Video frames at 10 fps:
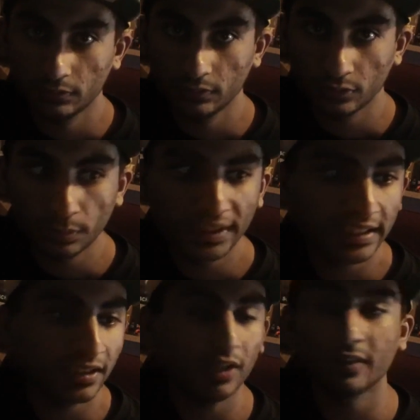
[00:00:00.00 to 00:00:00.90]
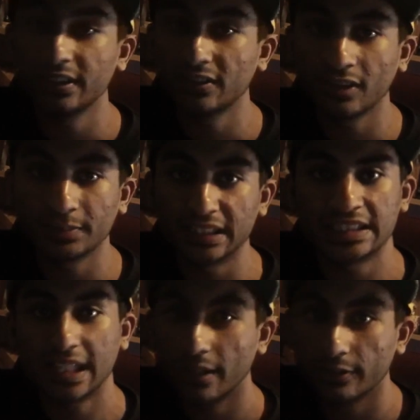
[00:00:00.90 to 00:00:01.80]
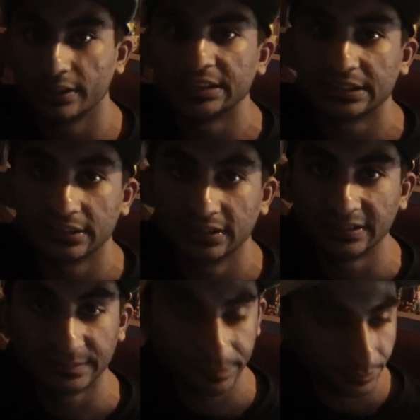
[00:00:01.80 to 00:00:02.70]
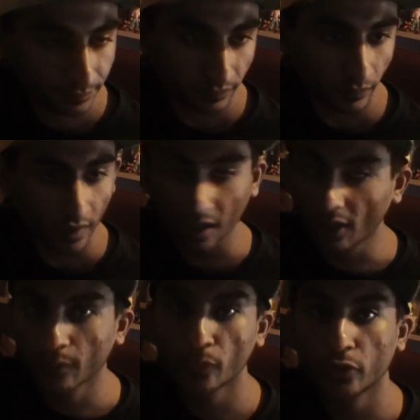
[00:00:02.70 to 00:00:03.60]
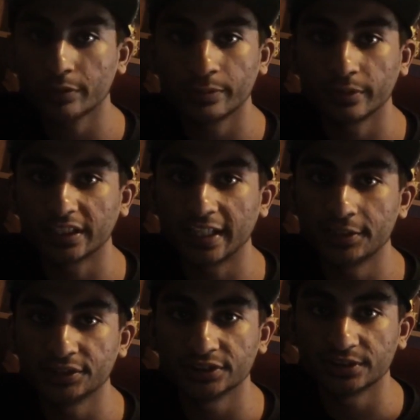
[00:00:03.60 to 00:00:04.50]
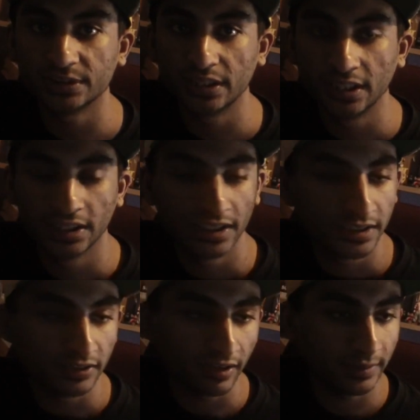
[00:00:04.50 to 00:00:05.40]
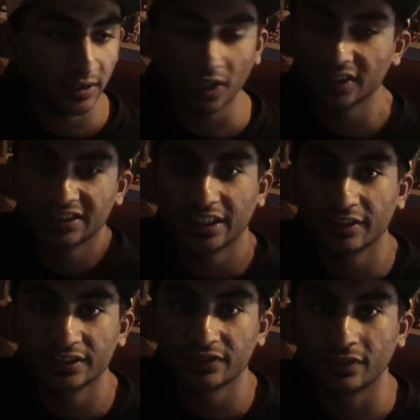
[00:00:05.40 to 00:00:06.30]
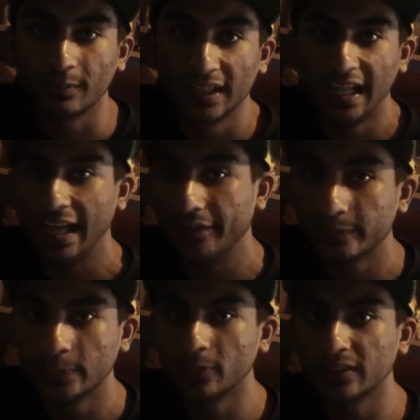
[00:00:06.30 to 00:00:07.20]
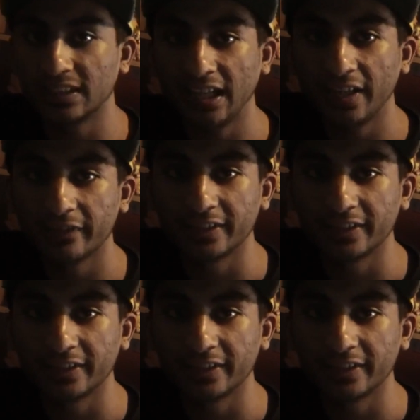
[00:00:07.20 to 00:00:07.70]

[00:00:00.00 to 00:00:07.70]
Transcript: Uberhikari called me a terrorist on multiple occasions. You know, I've been called a terrorist from half the people in the Cloud